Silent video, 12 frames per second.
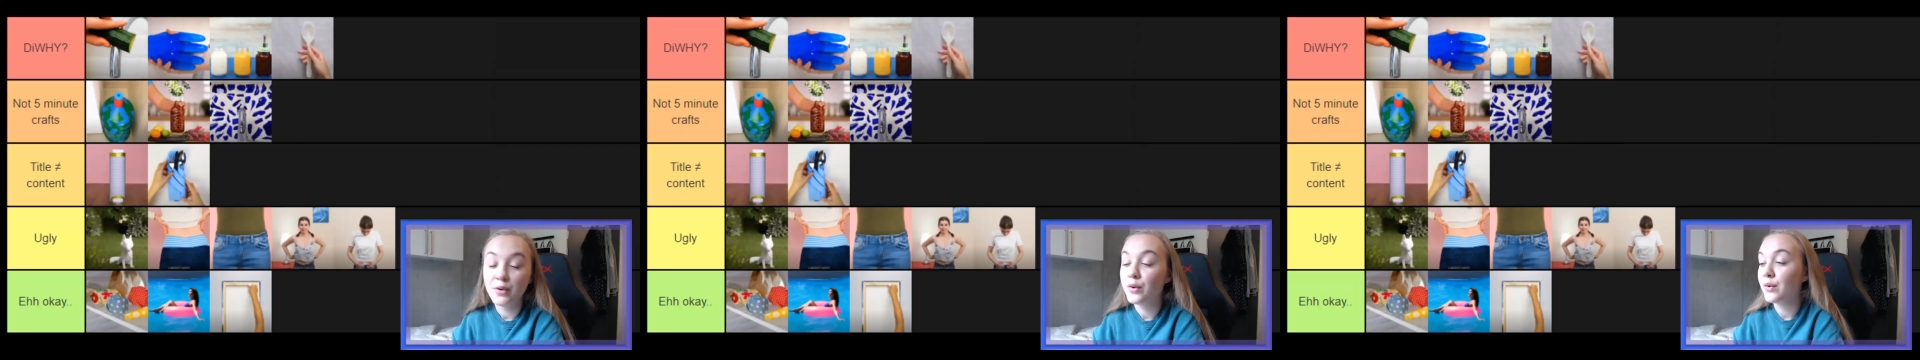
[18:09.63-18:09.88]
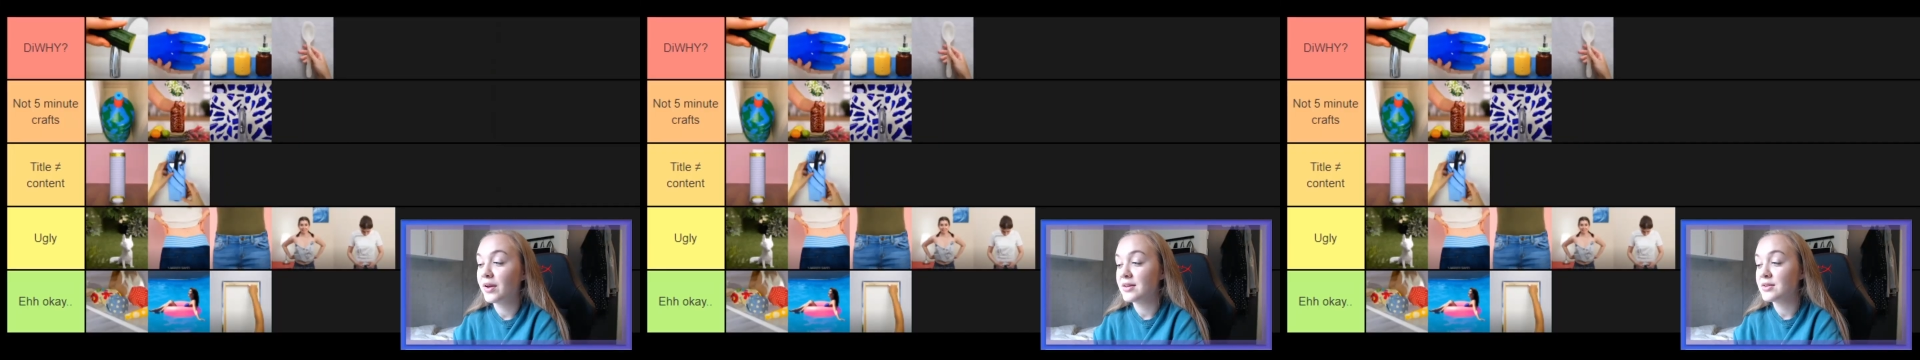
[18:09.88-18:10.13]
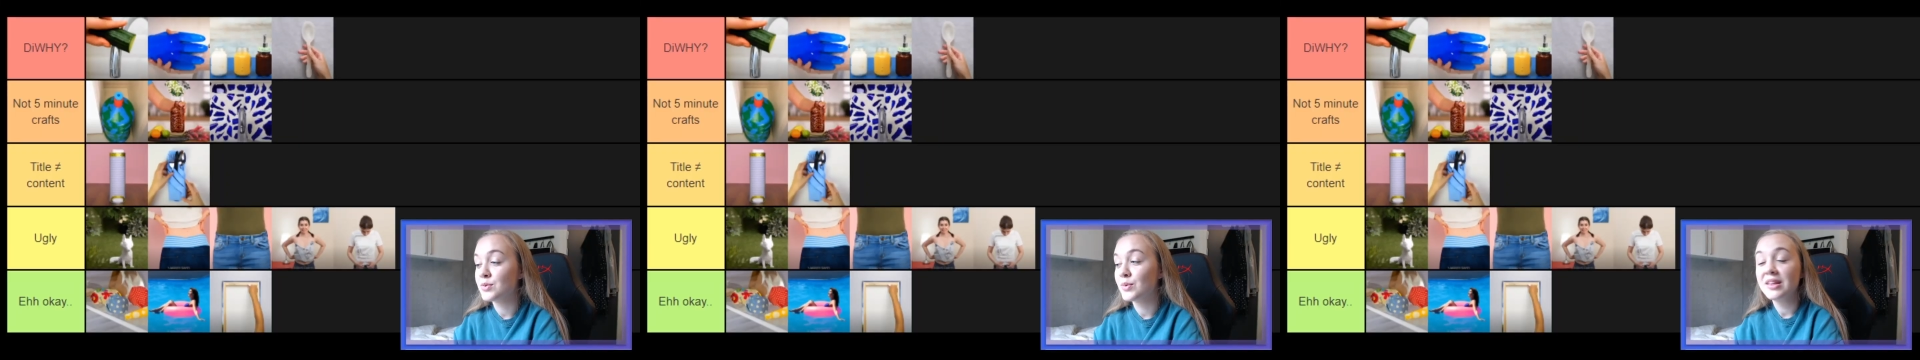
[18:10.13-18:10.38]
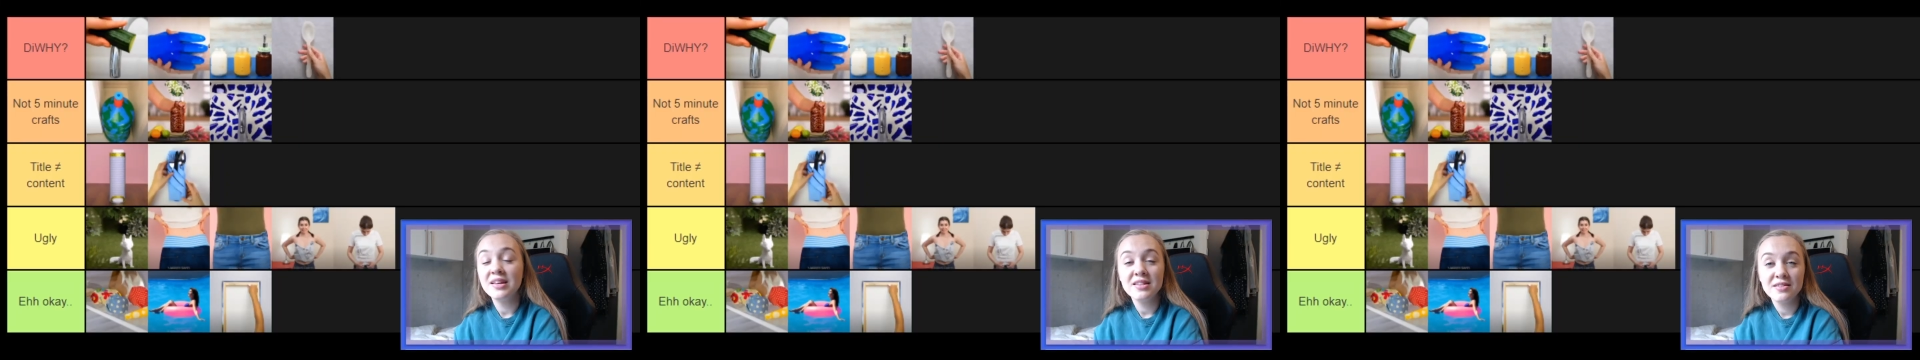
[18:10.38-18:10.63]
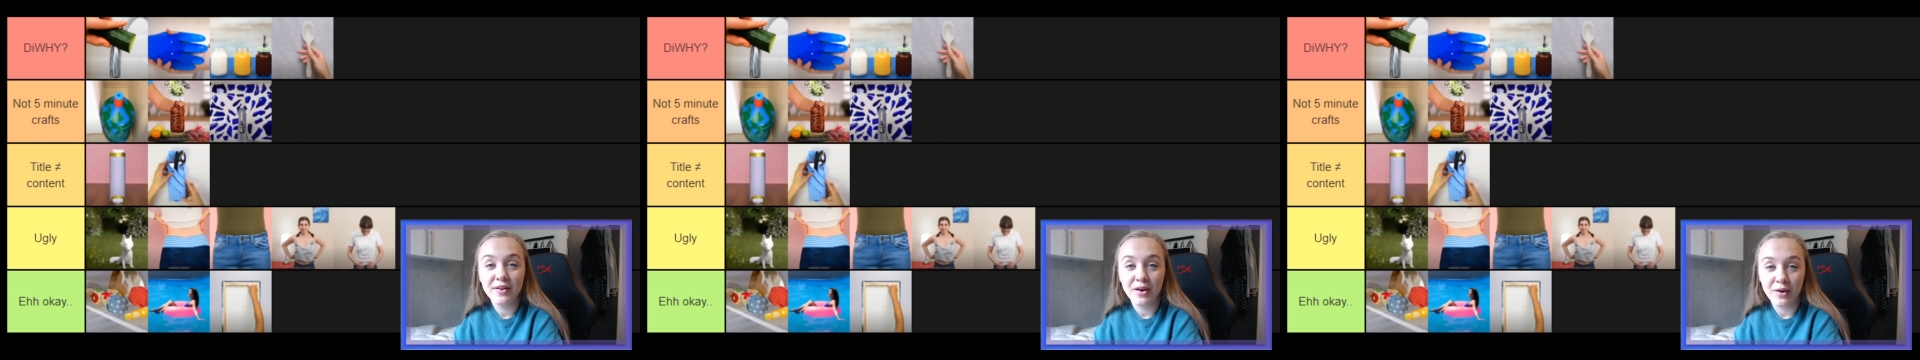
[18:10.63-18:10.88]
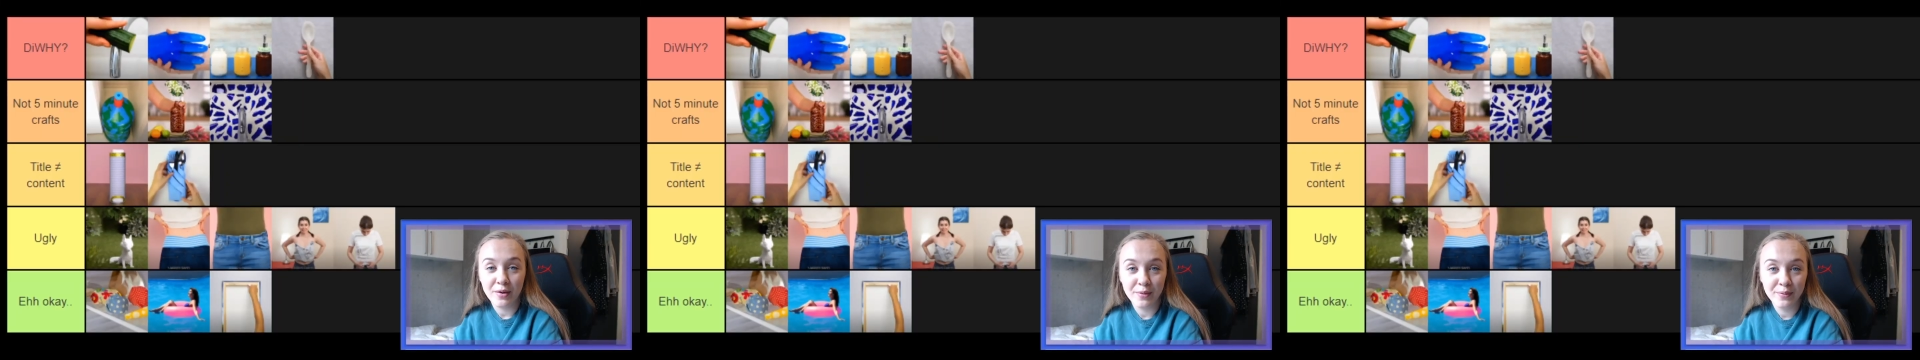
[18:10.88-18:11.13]
Okay, so this
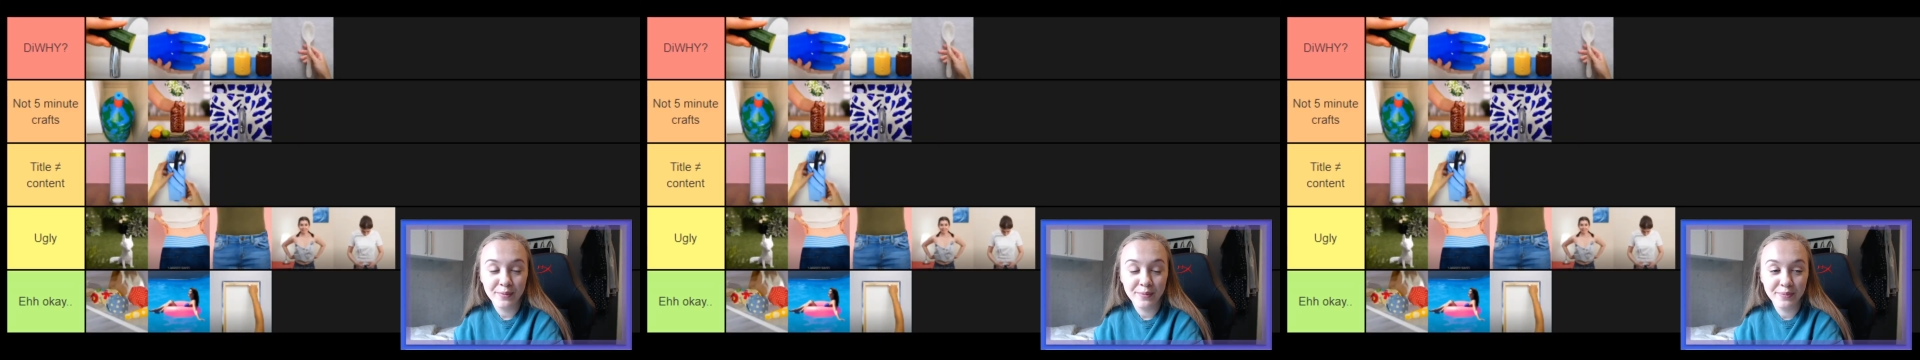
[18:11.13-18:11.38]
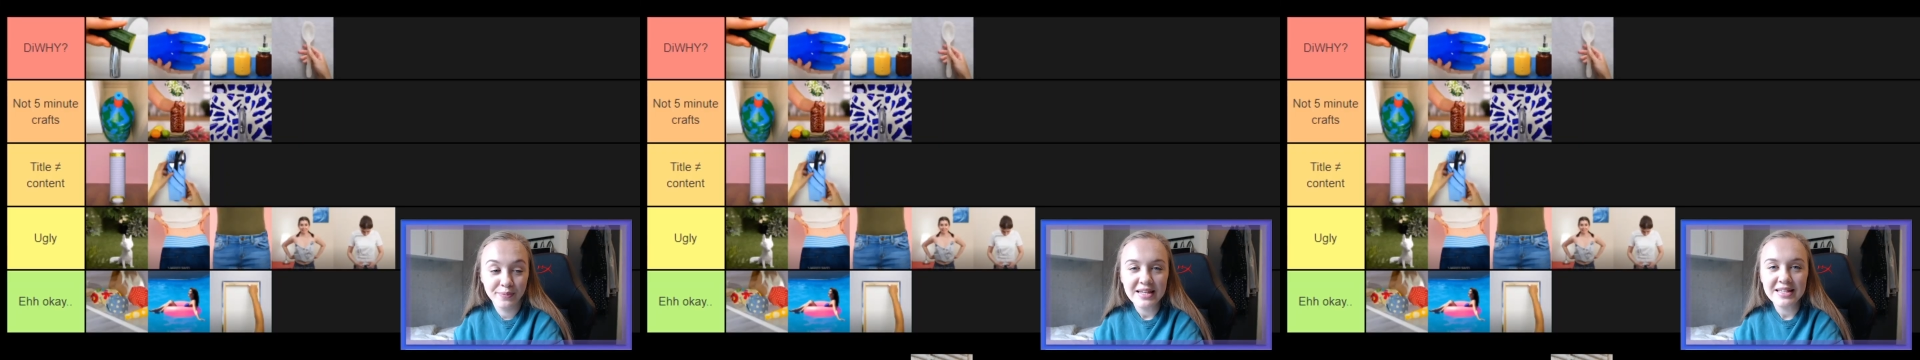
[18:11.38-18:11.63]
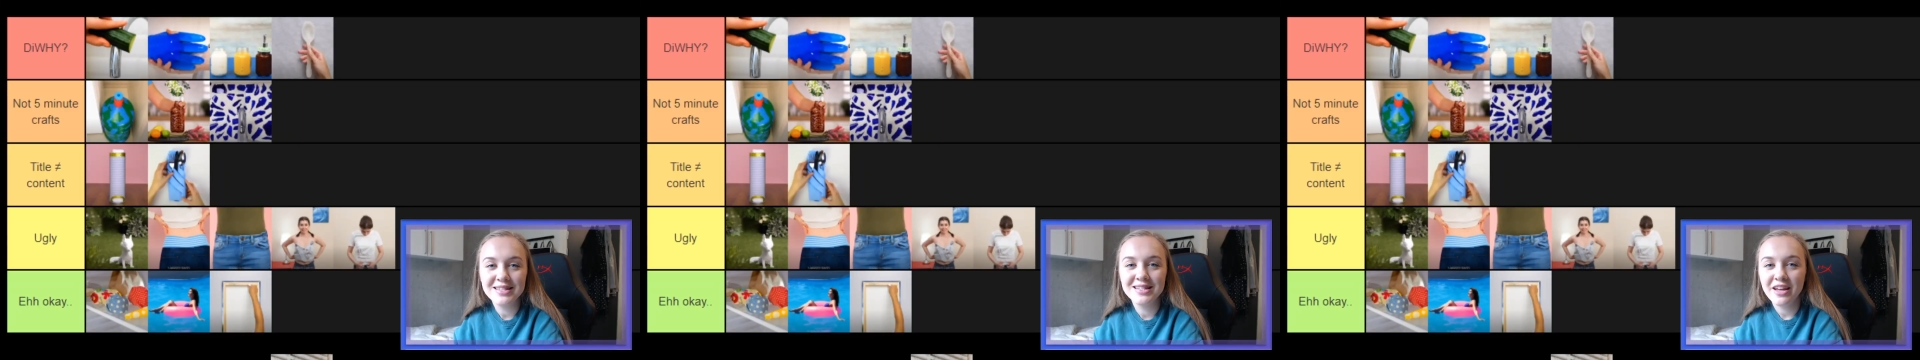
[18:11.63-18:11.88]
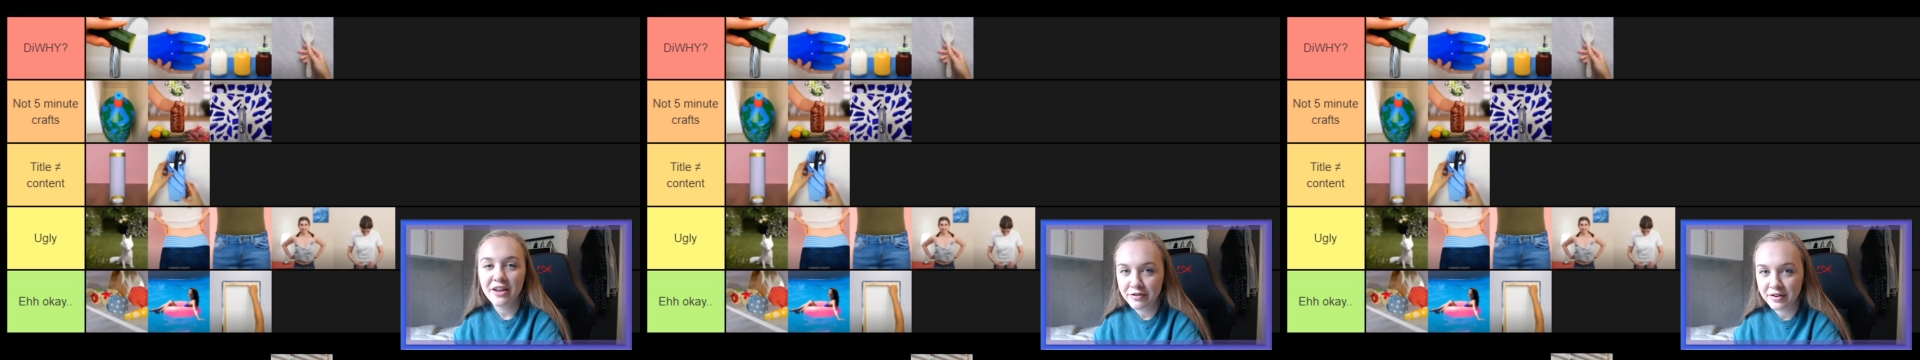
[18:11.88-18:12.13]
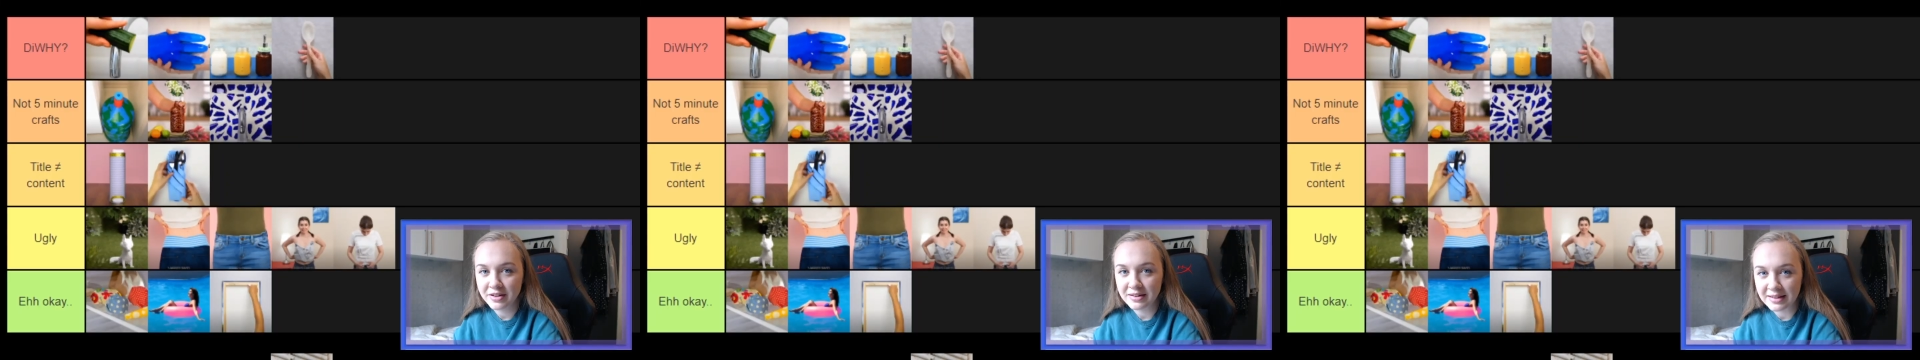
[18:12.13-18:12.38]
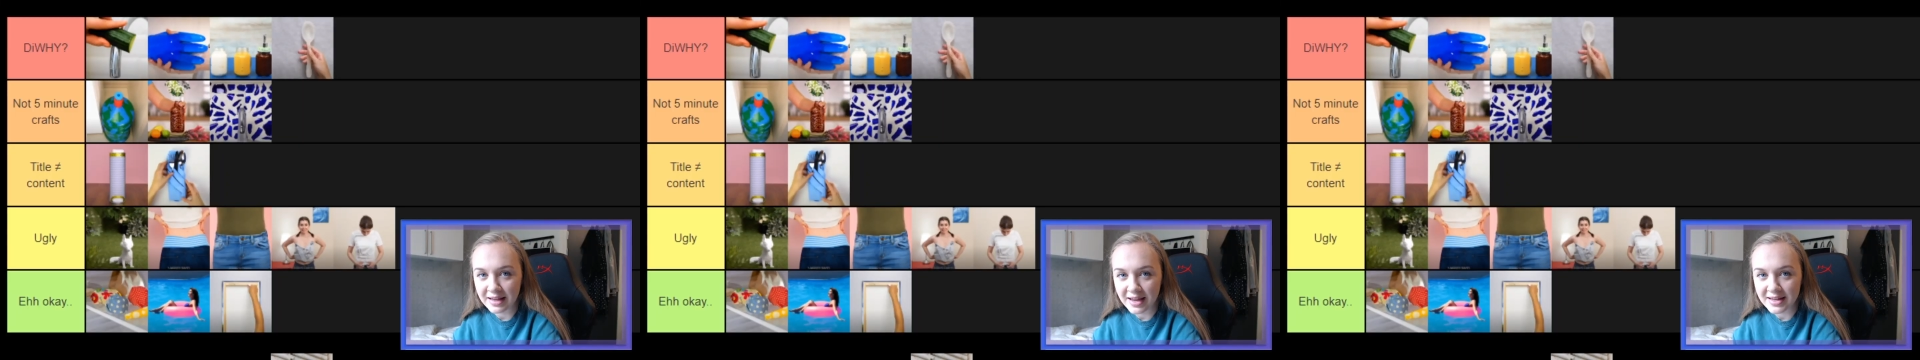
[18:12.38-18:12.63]
video, it's
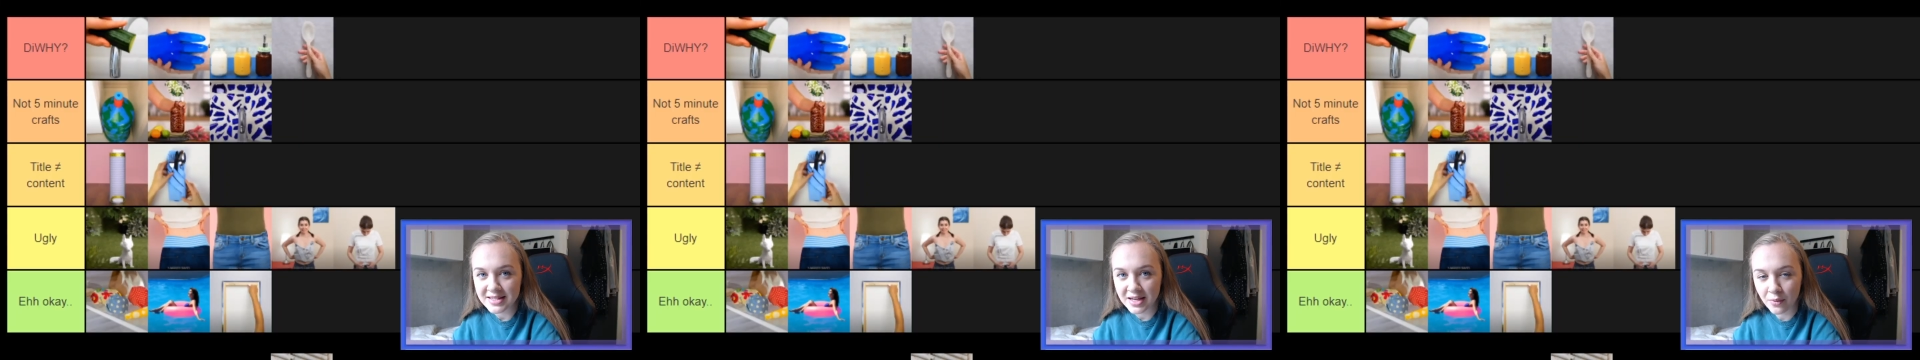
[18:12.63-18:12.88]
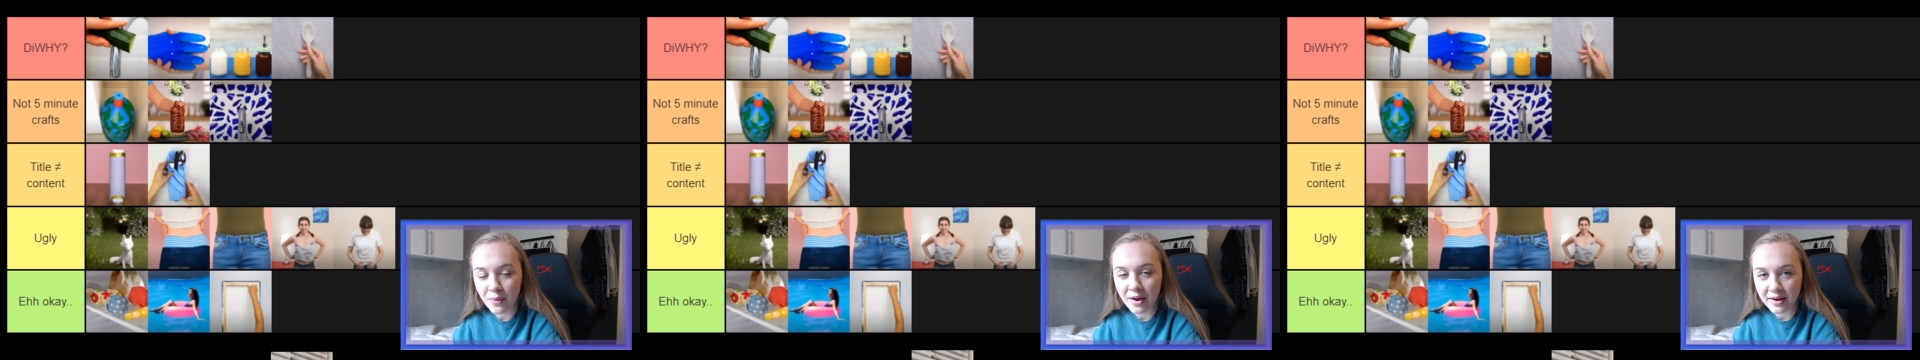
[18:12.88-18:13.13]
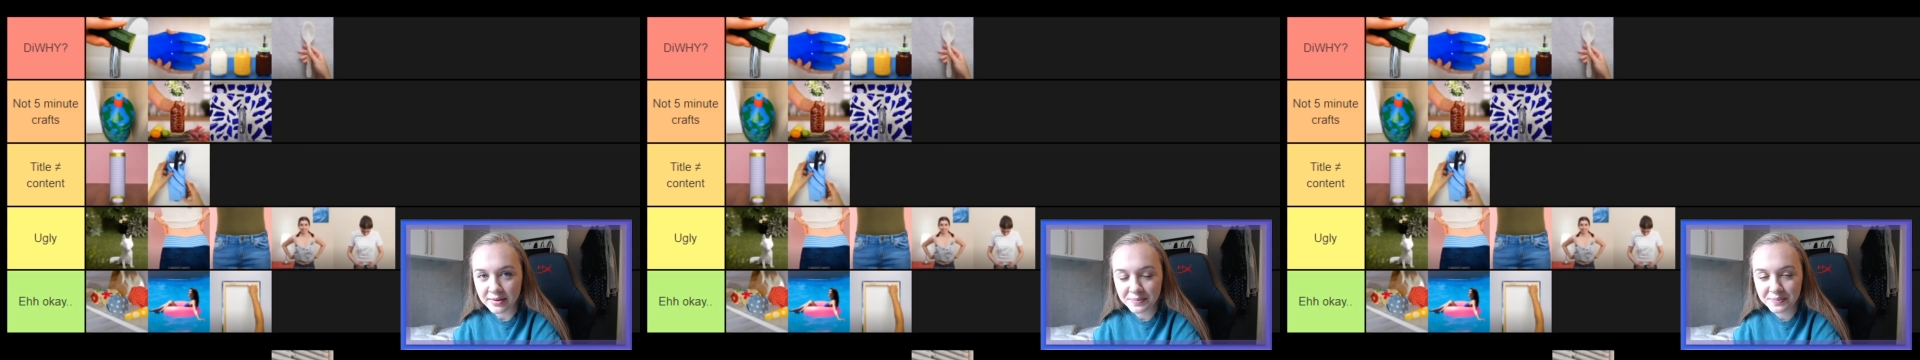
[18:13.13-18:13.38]
definitely a DIY.